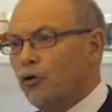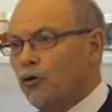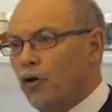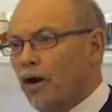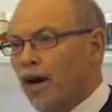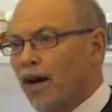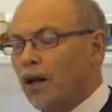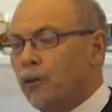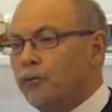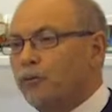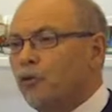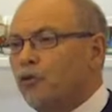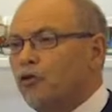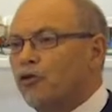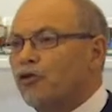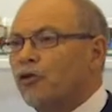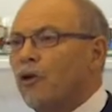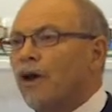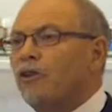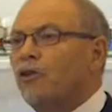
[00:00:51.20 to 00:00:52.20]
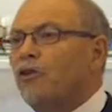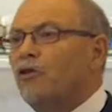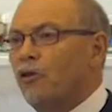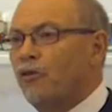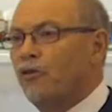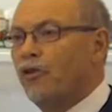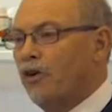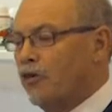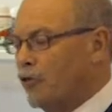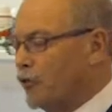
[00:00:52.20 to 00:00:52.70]
to help to strengthen
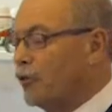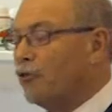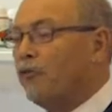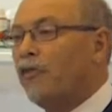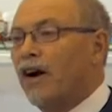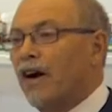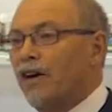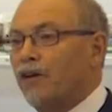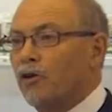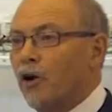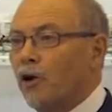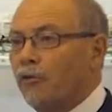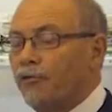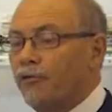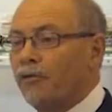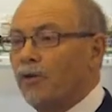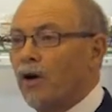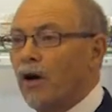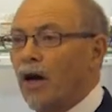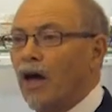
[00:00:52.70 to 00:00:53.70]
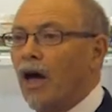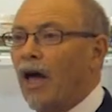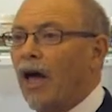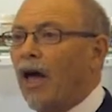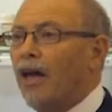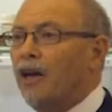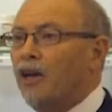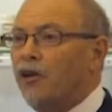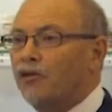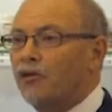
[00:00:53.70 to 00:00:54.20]
the fish to fight off
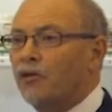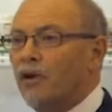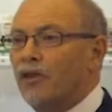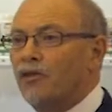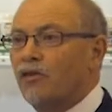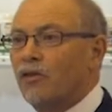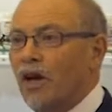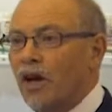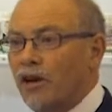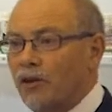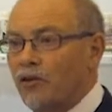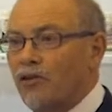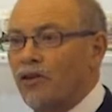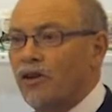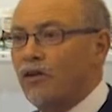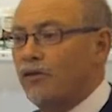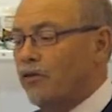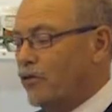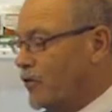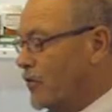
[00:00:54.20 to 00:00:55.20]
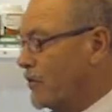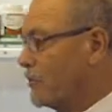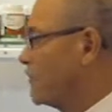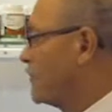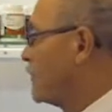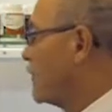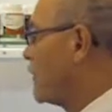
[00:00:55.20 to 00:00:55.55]
any stress and disease.